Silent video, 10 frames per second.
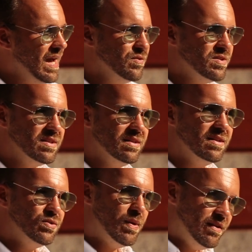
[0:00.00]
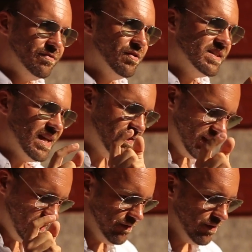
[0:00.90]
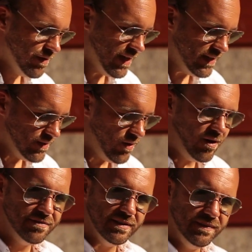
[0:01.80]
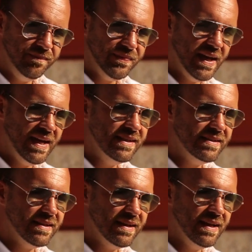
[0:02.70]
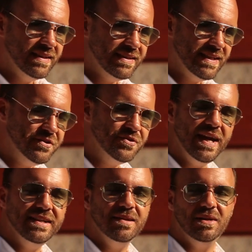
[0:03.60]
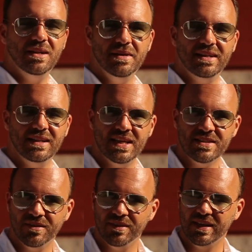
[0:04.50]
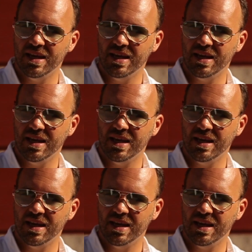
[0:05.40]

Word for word: I use the 2470 for that often, and and 10 to 80 millimeter lens on the